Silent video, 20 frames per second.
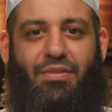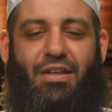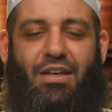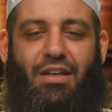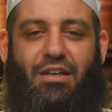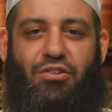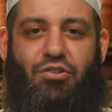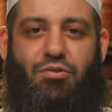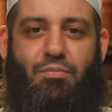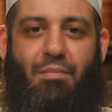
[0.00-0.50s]

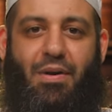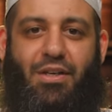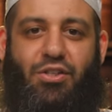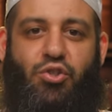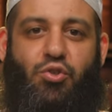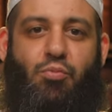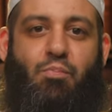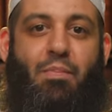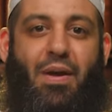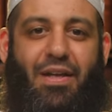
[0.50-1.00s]
is
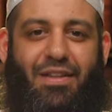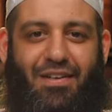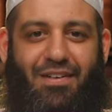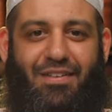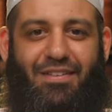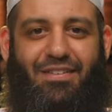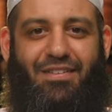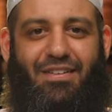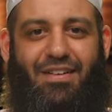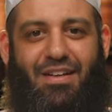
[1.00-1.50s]
much
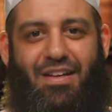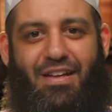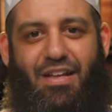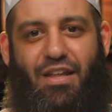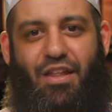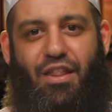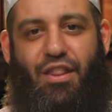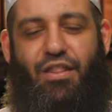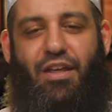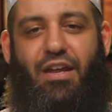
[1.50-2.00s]
better
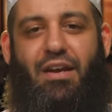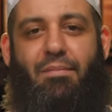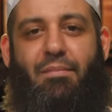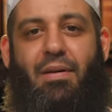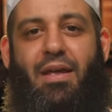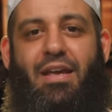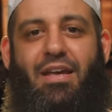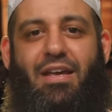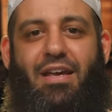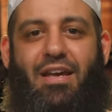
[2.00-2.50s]
than
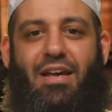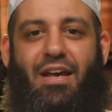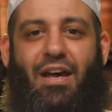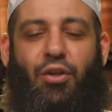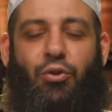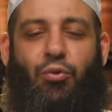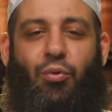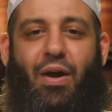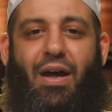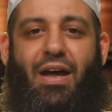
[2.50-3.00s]
making
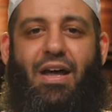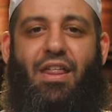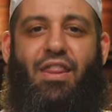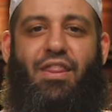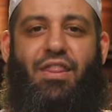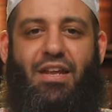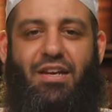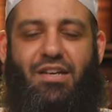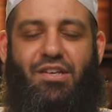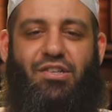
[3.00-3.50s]
a dua
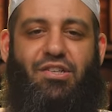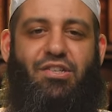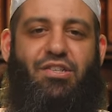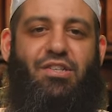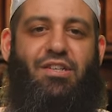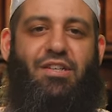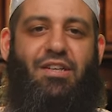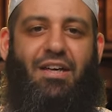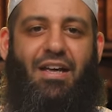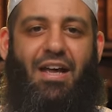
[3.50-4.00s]
that
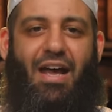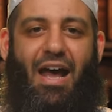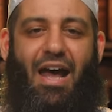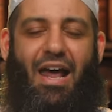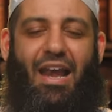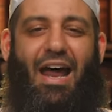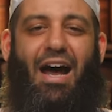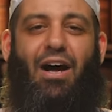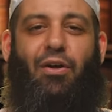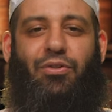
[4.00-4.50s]
is
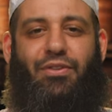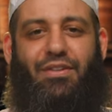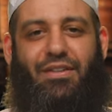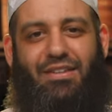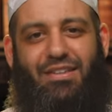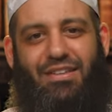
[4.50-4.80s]
aloud.